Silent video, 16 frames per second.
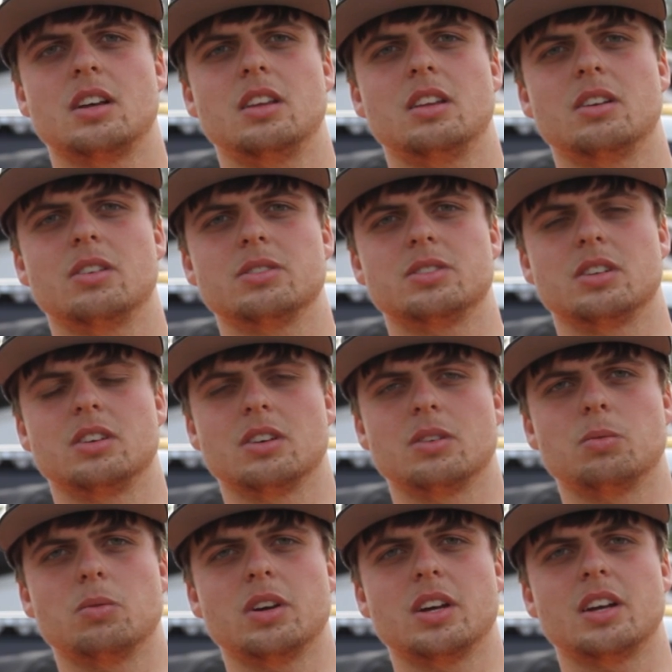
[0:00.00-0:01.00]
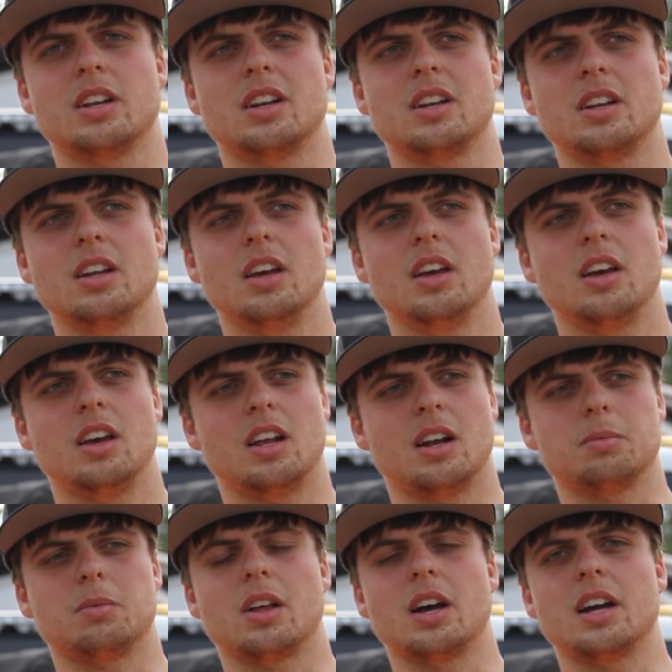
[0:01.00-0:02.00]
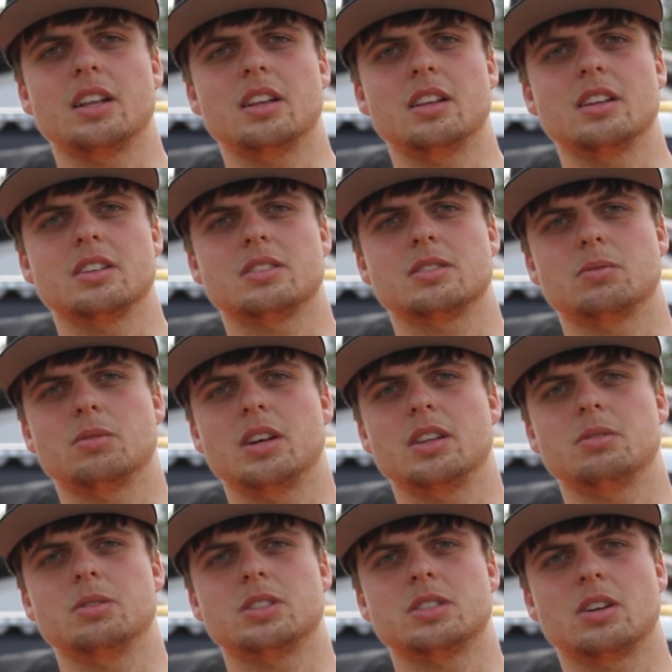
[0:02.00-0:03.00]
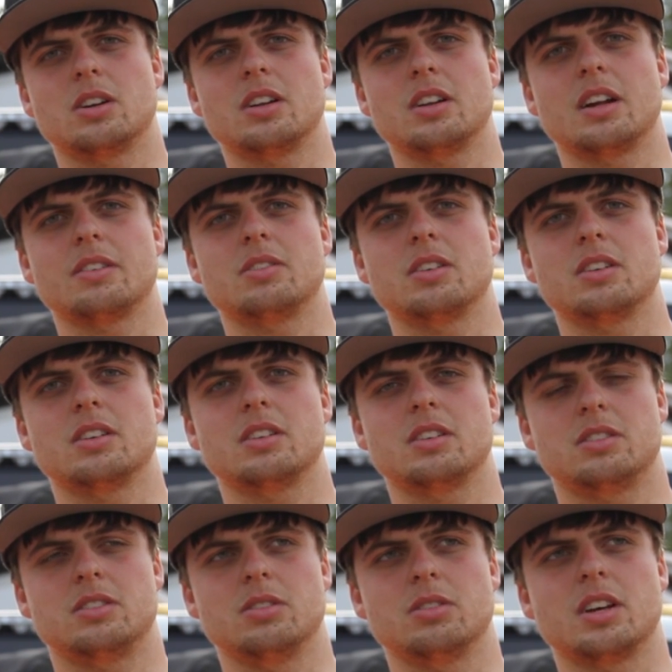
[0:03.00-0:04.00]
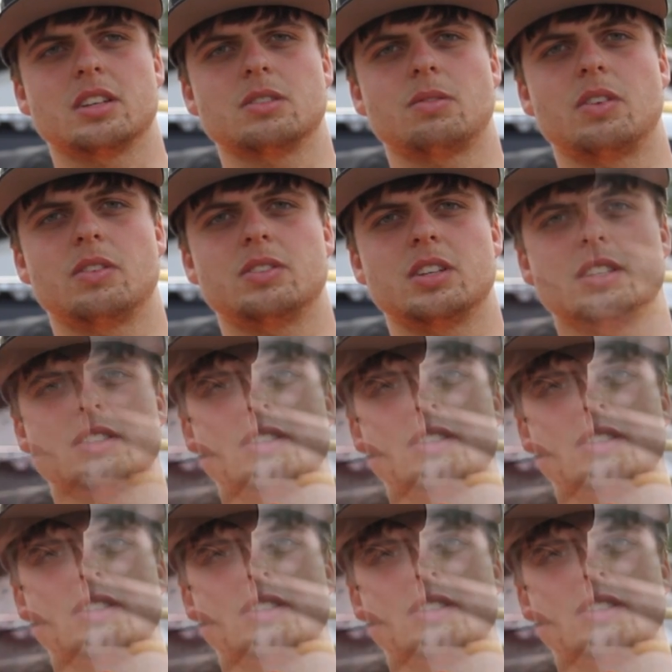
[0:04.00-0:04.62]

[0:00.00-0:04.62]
you know, it was a good win, and I'm glad that this is the way that we started off the 2015